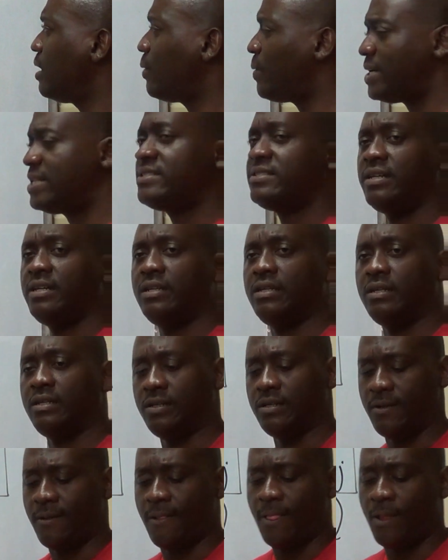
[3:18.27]
Question.
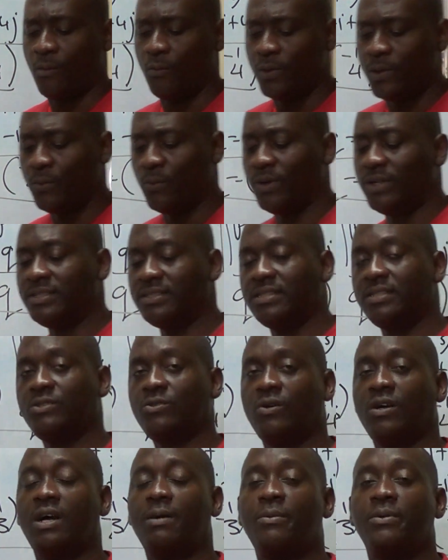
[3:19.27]
We want to
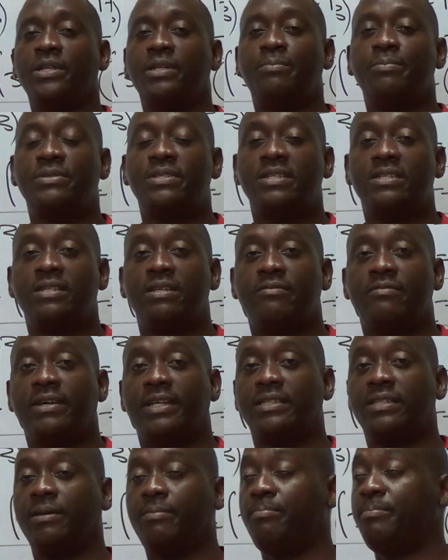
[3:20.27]
talk about the position
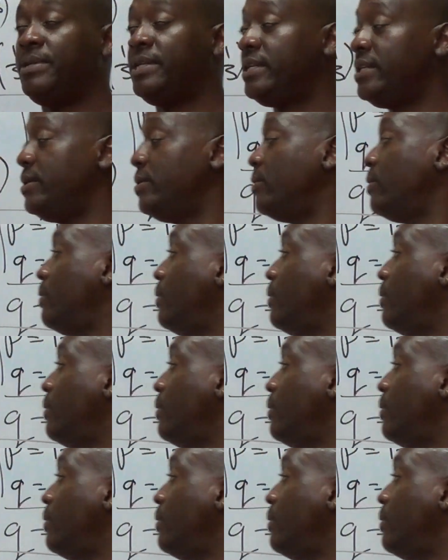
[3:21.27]
vector PQ.